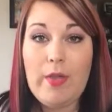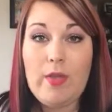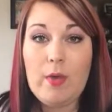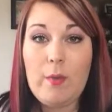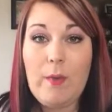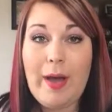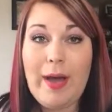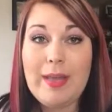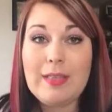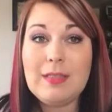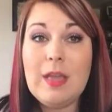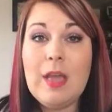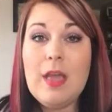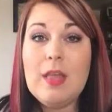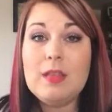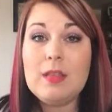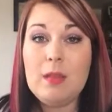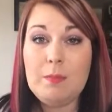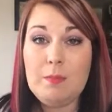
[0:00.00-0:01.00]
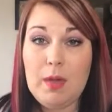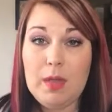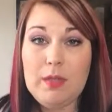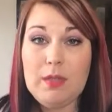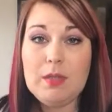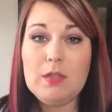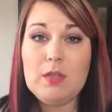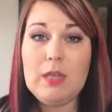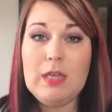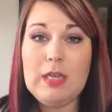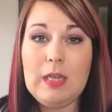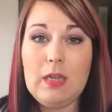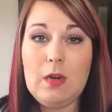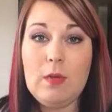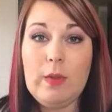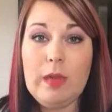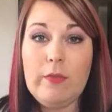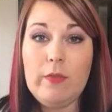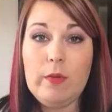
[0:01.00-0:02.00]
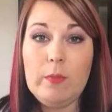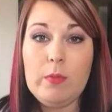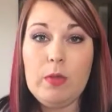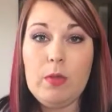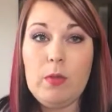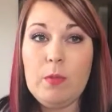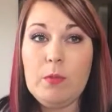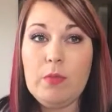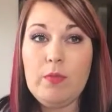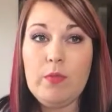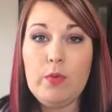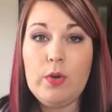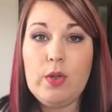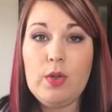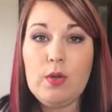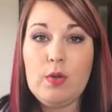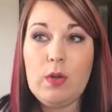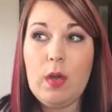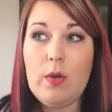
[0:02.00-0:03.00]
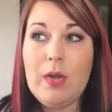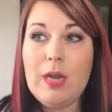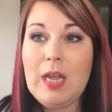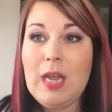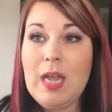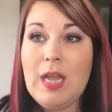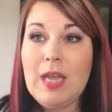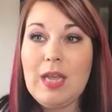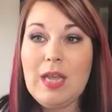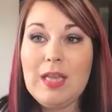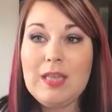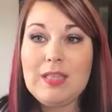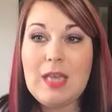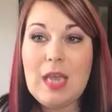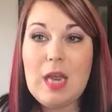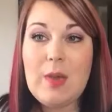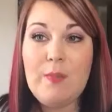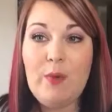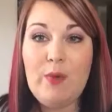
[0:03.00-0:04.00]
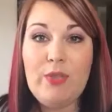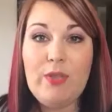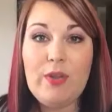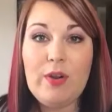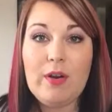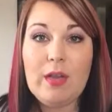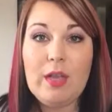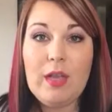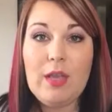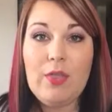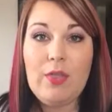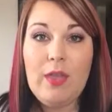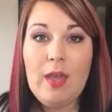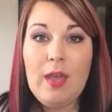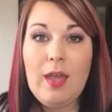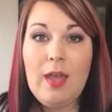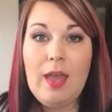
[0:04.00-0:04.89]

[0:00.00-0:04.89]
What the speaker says: Otherwise, the month is going to get away from you, and before you know it, it's April 30th,